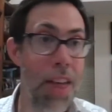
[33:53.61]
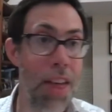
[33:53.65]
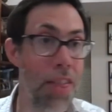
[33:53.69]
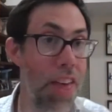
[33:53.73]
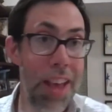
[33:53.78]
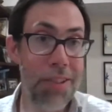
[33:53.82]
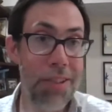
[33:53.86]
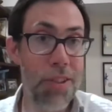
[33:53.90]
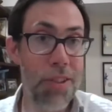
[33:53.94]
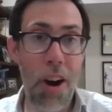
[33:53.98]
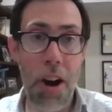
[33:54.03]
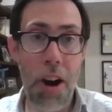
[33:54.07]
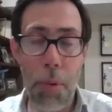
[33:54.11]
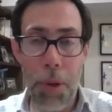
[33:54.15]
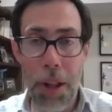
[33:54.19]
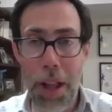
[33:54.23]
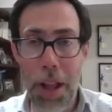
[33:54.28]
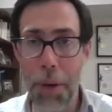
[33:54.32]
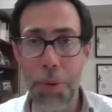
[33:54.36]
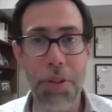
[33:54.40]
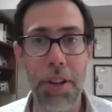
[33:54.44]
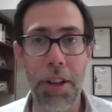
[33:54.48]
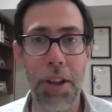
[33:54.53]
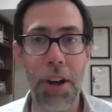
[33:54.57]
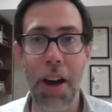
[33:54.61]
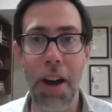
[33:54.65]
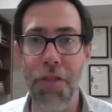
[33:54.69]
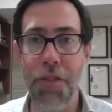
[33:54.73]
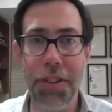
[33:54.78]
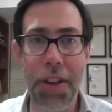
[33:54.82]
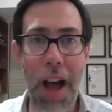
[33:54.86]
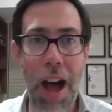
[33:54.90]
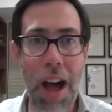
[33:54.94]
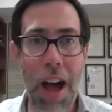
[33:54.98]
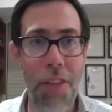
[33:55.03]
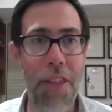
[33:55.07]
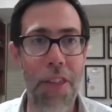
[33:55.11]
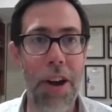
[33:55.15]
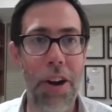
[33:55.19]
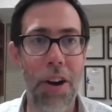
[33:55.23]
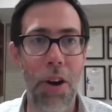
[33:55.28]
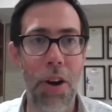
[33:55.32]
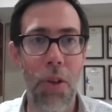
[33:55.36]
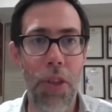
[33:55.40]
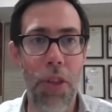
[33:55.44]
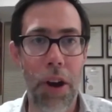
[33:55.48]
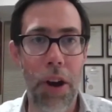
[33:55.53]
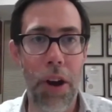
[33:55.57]
They started while I was still in office on their
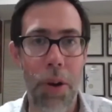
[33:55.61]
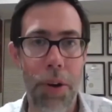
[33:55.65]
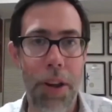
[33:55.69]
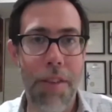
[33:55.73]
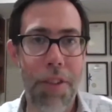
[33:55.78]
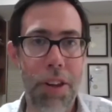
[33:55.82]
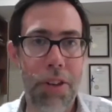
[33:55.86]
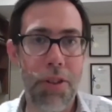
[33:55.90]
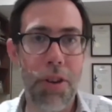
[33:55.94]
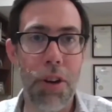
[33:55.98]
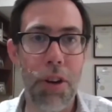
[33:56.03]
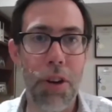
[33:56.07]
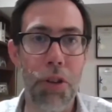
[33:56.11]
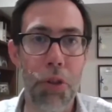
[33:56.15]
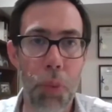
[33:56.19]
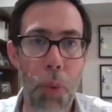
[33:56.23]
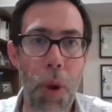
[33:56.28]
own Giving Circles.